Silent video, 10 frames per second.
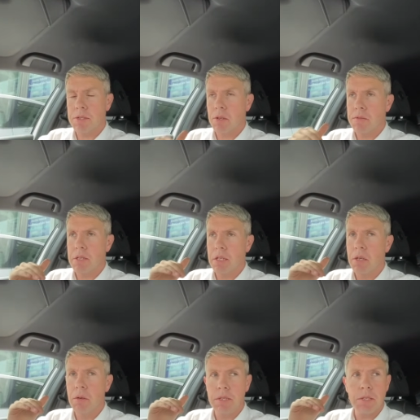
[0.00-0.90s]
So if the
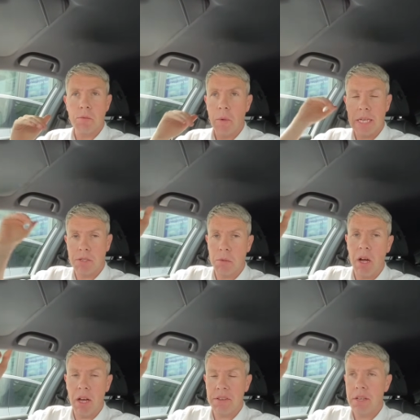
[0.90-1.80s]
coolant is way too
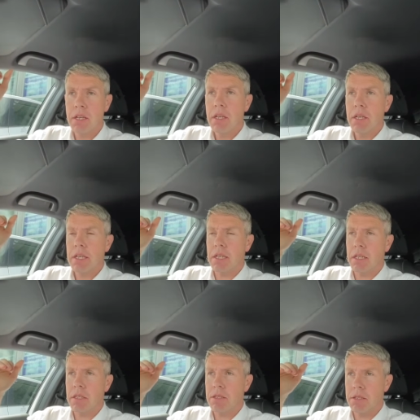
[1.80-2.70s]
hot,
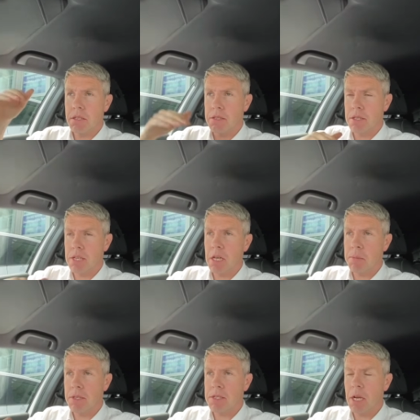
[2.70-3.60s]
it'll
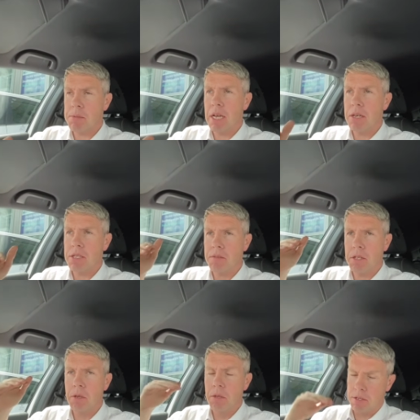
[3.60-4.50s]
disable the stop-start. If the
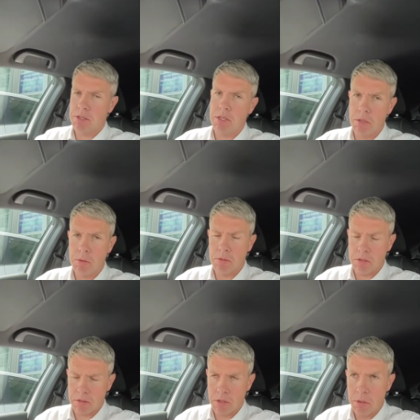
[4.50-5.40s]
coolant is too
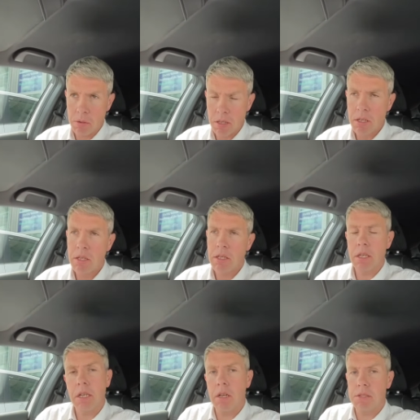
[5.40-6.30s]
cool,
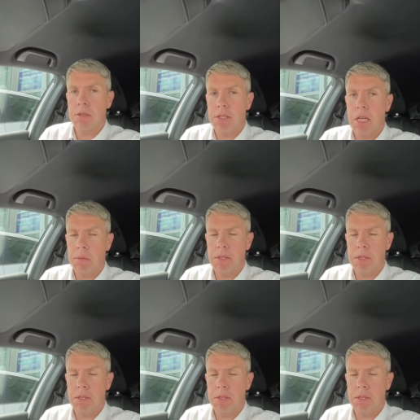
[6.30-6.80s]
it'll also disable the